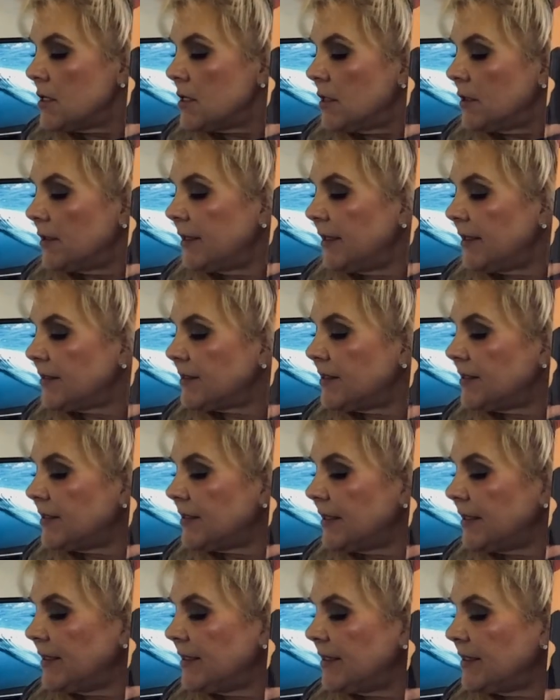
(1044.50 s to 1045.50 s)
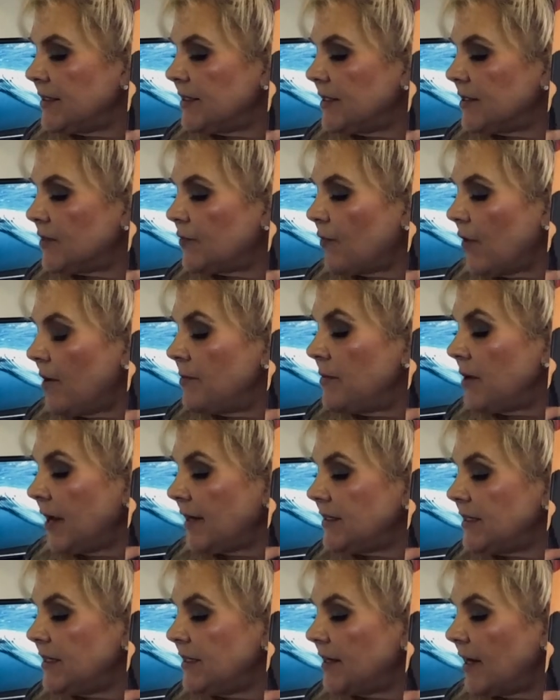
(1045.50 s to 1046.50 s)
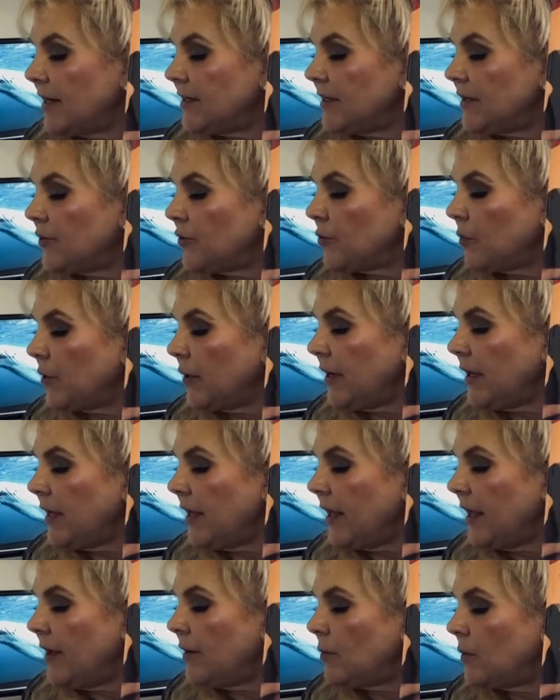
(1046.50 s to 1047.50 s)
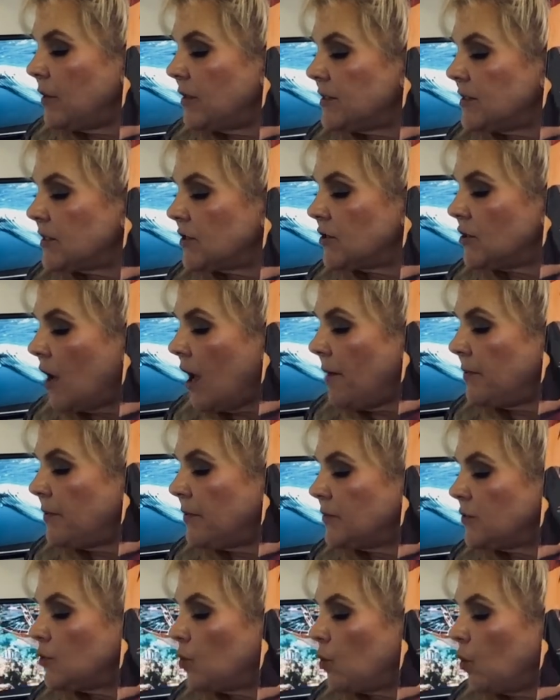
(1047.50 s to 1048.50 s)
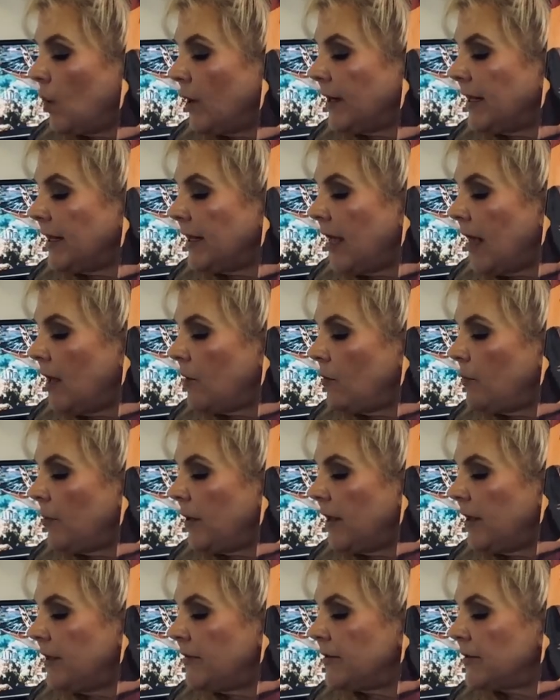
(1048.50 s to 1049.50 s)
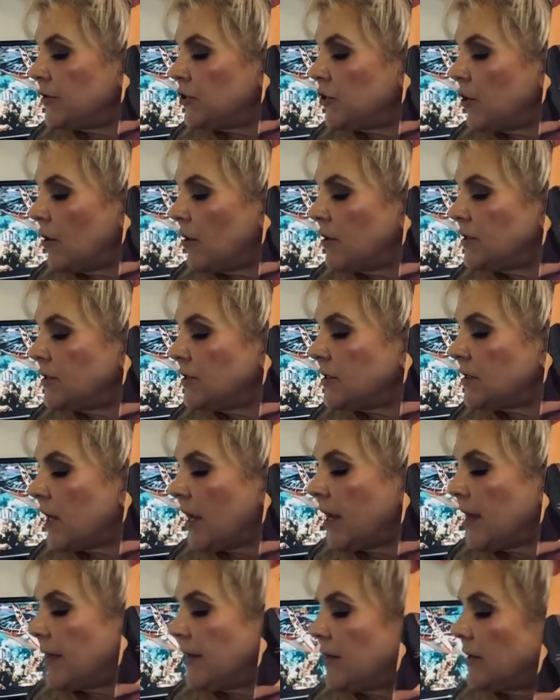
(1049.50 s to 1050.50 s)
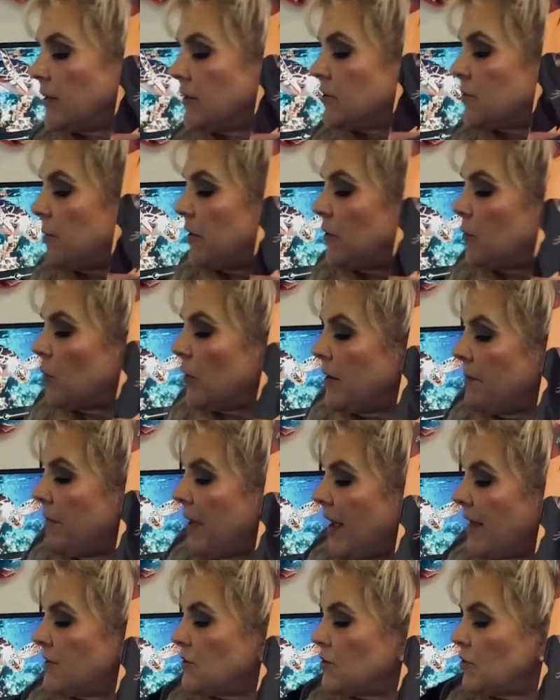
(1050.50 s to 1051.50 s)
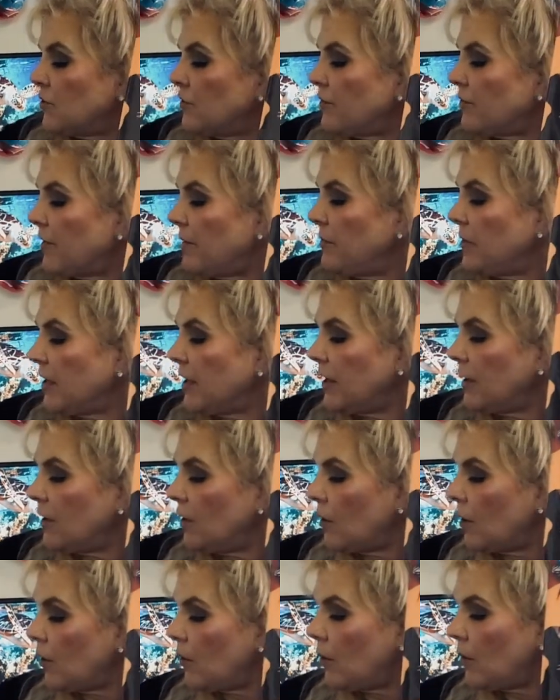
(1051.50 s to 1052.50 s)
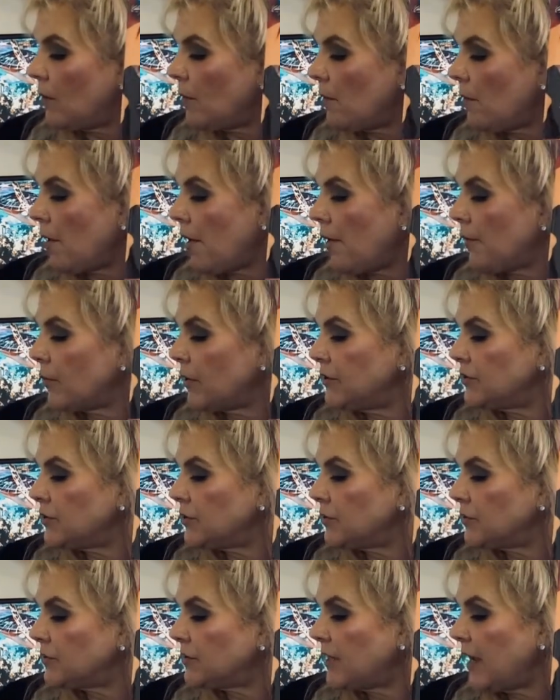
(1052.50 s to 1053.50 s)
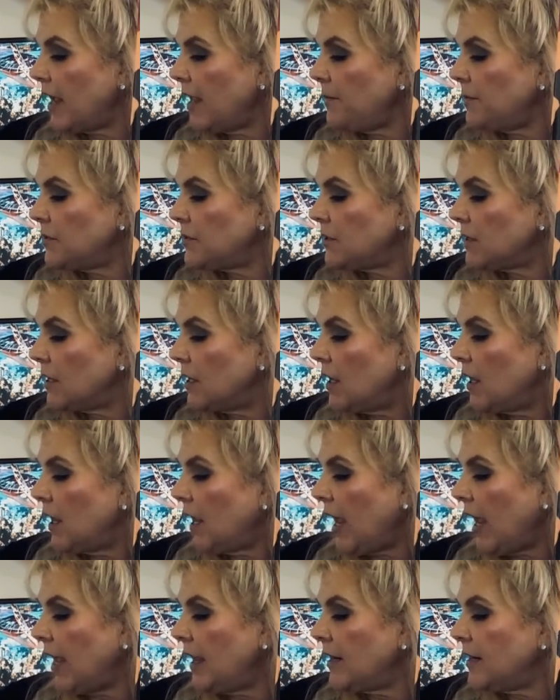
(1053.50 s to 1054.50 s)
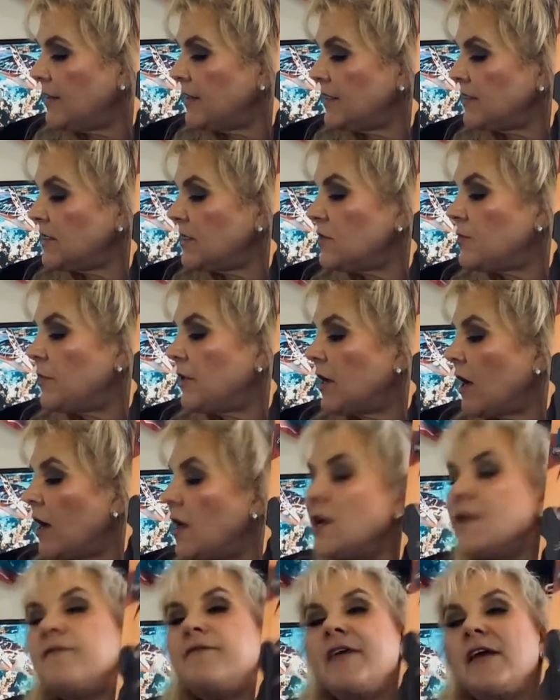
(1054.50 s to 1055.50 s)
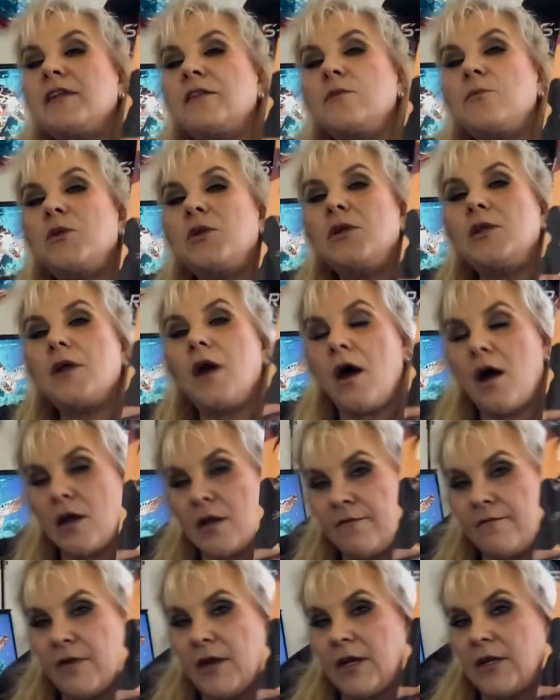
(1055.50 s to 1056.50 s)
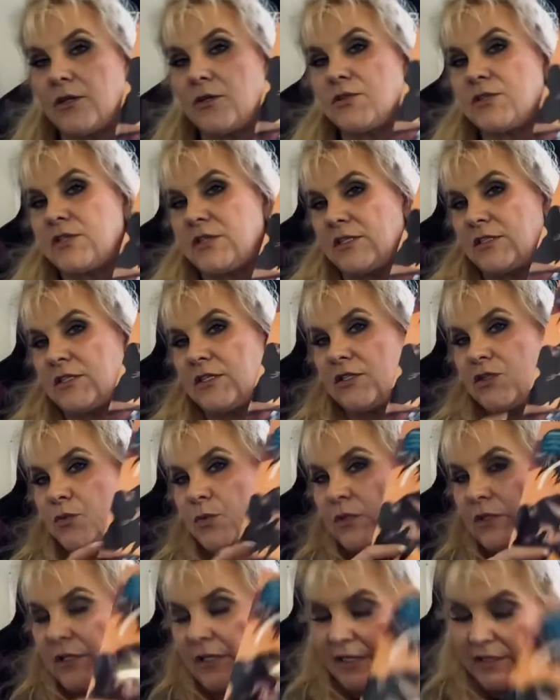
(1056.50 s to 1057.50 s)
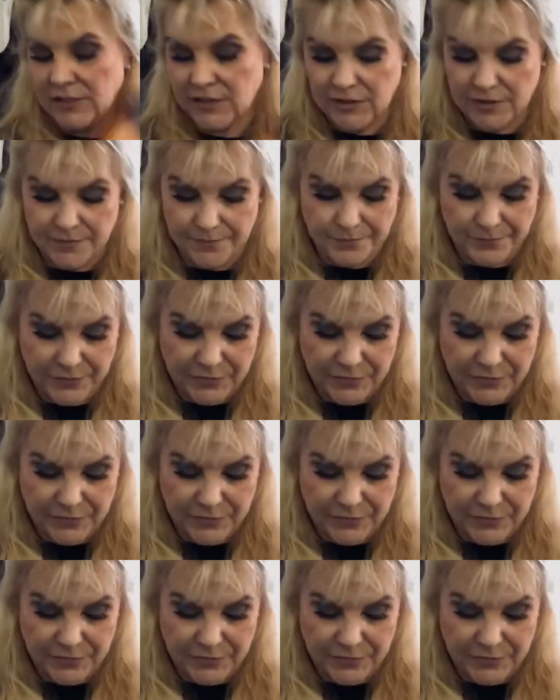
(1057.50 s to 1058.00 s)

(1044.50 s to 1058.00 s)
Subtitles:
Let's see. This is from 1993. It was a top 20 LP in the charts, and it's been remastered from the original tapes. And this has been unavailable on vinyl since its release.